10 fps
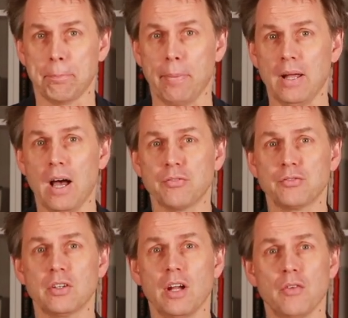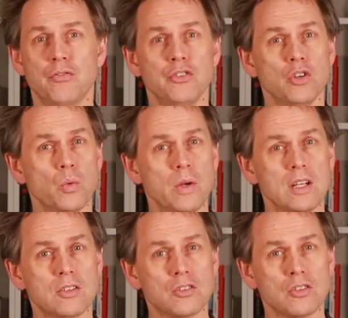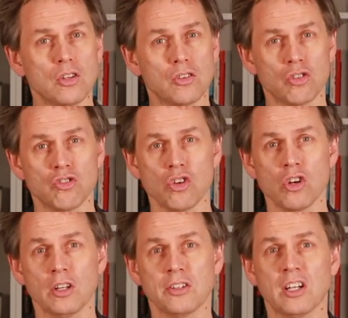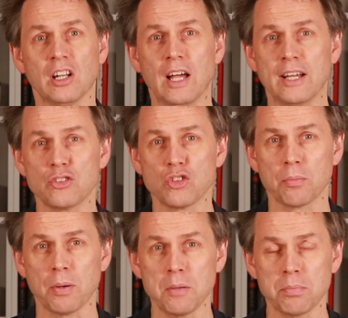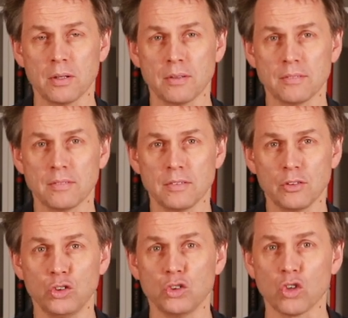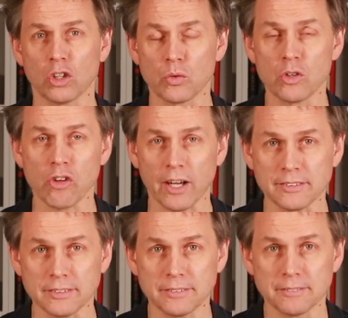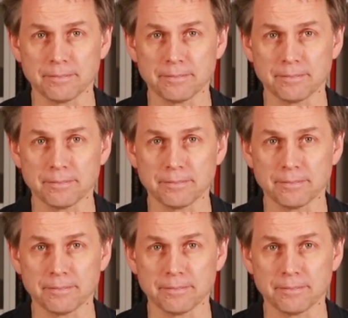But after a few weeks, the journal declines your paper, you got rejected.